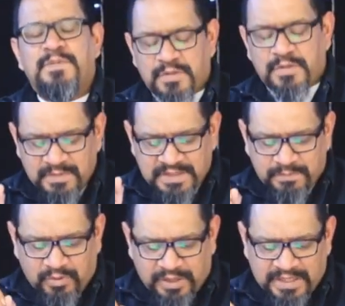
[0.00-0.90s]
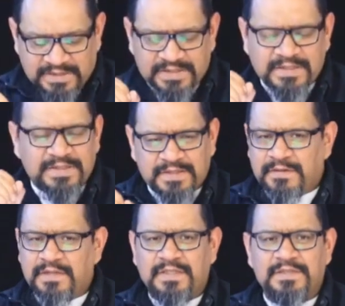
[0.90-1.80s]
You must pray it
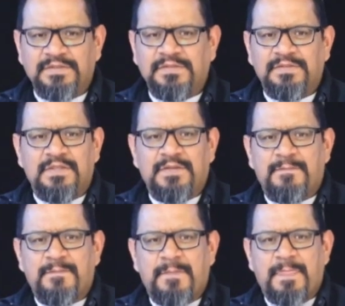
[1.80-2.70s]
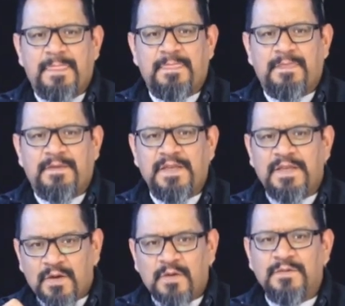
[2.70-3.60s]
sincerely. He
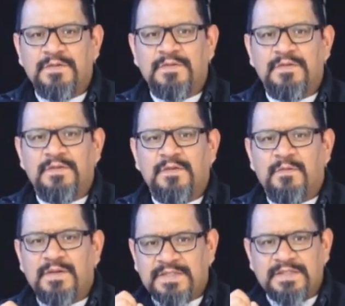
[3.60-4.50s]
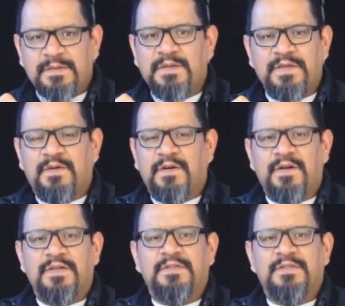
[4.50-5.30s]
knows what's deep in your heart.